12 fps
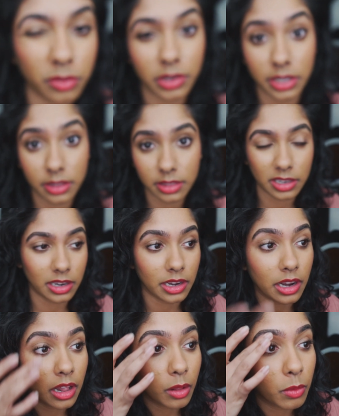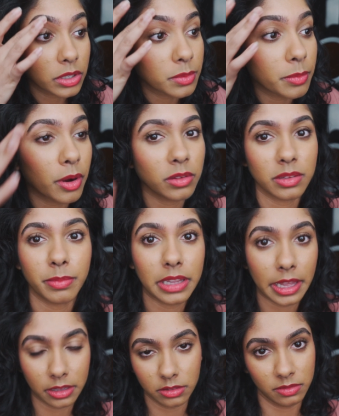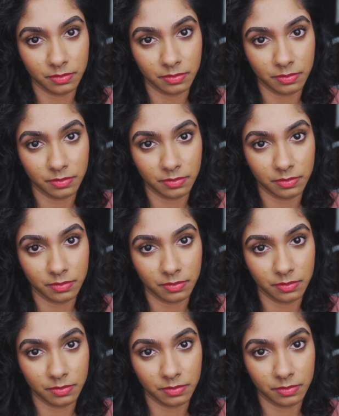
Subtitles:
look really thin, and then I'll watch my brows and be like,